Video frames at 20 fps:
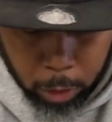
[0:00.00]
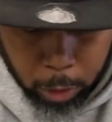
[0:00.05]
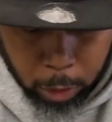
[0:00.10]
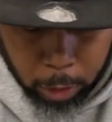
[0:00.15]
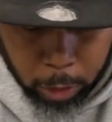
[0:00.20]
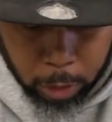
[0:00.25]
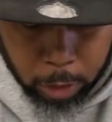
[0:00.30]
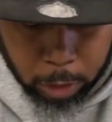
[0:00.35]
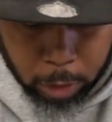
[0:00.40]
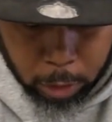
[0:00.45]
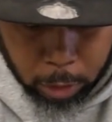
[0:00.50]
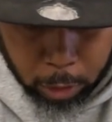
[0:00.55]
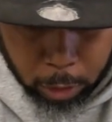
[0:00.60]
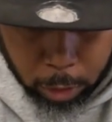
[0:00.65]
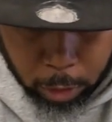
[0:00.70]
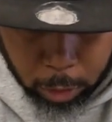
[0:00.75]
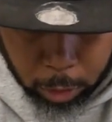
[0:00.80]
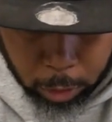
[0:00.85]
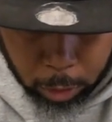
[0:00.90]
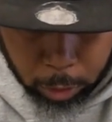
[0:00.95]
easy to
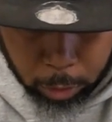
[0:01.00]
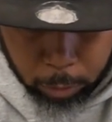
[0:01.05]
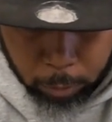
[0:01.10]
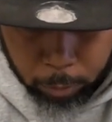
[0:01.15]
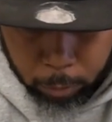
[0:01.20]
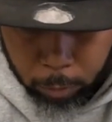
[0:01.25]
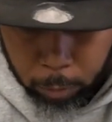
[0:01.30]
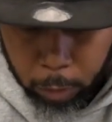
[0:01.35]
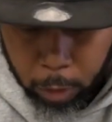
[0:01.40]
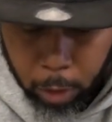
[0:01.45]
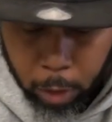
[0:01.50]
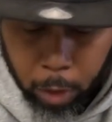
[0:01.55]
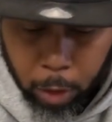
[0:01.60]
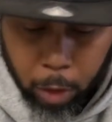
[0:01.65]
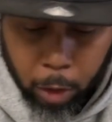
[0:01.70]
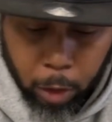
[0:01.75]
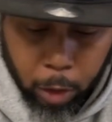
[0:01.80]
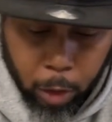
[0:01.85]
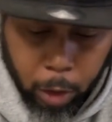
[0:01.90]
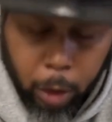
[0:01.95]
clean.
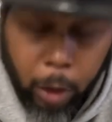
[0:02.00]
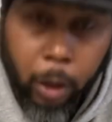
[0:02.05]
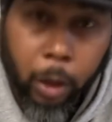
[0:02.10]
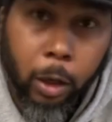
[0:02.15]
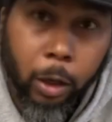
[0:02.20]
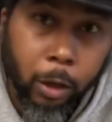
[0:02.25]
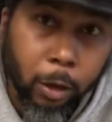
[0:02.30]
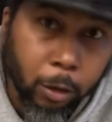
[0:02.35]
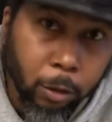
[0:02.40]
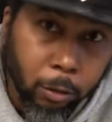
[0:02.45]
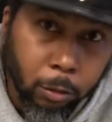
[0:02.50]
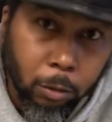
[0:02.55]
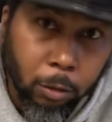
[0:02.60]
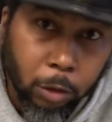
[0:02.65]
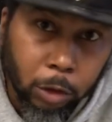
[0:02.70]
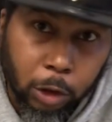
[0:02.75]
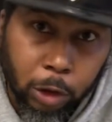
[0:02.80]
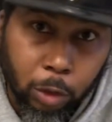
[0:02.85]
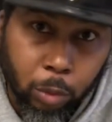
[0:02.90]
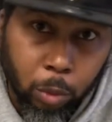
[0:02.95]
And
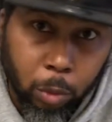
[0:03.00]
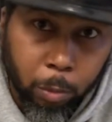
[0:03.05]
since we're